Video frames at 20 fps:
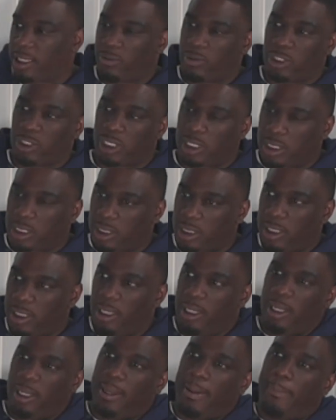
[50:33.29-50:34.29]
It was just
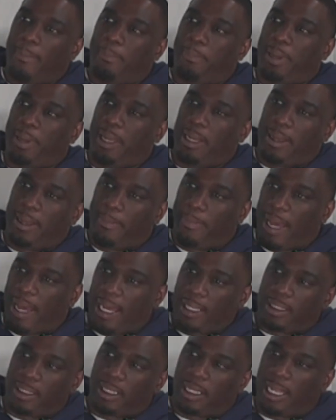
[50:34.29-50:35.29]
peeling
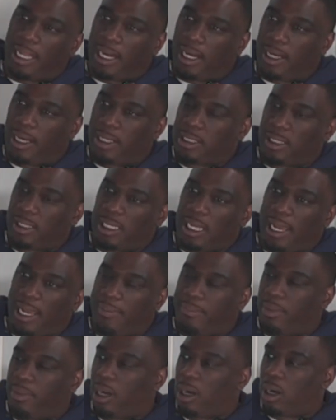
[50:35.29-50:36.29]
back the layers of
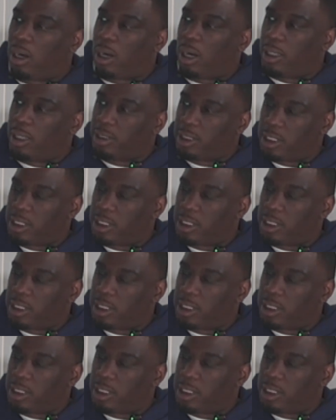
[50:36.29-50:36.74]
like my heart,